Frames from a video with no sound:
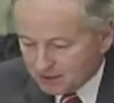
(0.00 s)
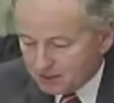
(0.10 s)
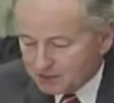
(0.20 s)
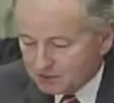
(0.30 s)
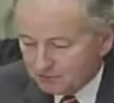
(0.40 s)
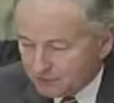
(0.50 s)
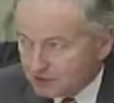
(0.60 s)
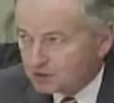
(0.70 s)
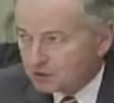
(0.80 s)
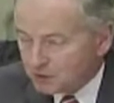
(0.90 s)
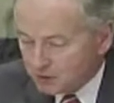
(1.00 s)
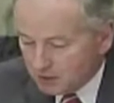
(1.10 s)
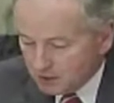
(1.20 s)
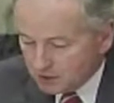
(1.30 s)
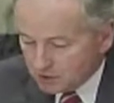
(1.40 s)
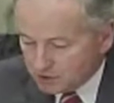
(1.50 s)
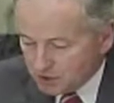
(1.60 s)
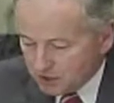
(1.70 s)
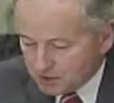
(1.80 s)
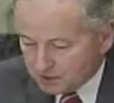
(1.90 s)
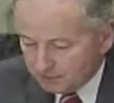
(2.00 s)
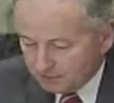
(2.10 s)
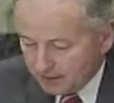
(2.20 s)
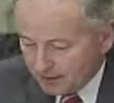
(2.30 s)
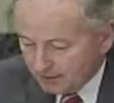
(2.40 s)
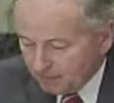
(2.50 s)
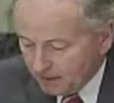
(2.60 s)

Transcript: is sufficient to justify